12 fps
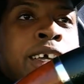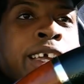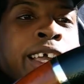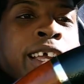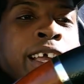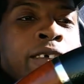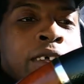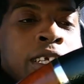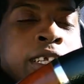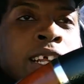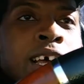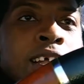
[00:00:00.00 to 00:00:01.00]
Yeah, I have a
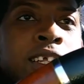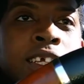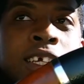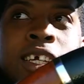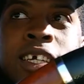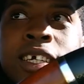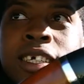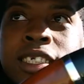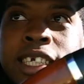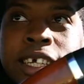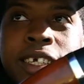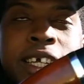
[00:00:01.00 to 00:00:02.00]
Denali
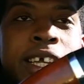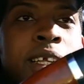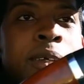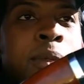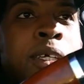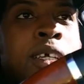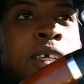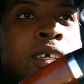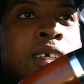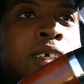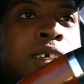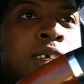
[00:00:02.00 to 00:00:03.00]
tailgating me. I
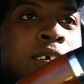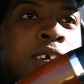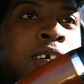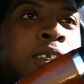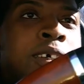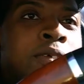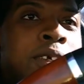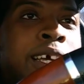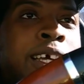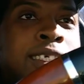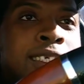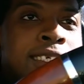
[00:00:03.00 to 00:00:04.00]
don't know if you
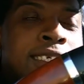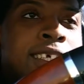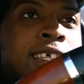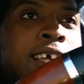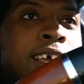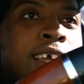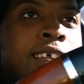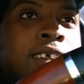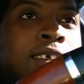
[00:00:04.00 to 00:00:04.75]
guys can see that.